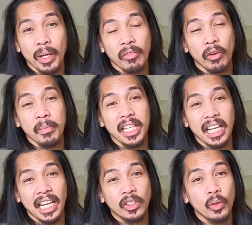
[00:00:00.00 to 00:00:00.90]
why for me,
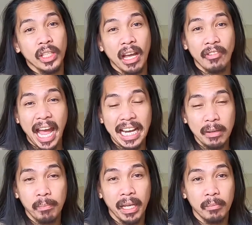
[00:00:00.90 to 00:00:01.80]
I don't have
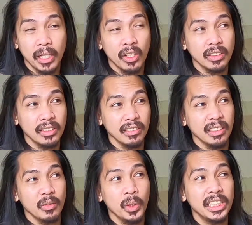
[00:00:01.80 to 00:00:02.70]
Alipay because
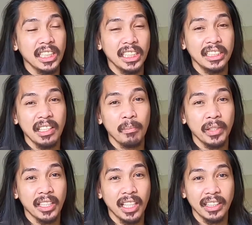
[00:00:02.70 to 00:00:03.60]
WeChat is
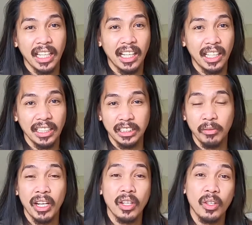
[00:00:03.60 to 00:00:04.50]
something that it's
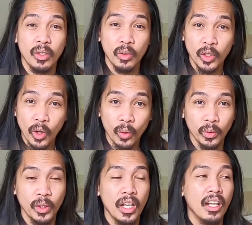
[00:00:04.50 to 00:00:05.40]
very
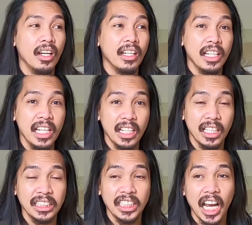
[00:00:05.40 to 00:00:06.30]
known here
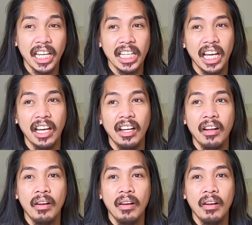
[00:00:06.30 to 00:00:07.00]
in China.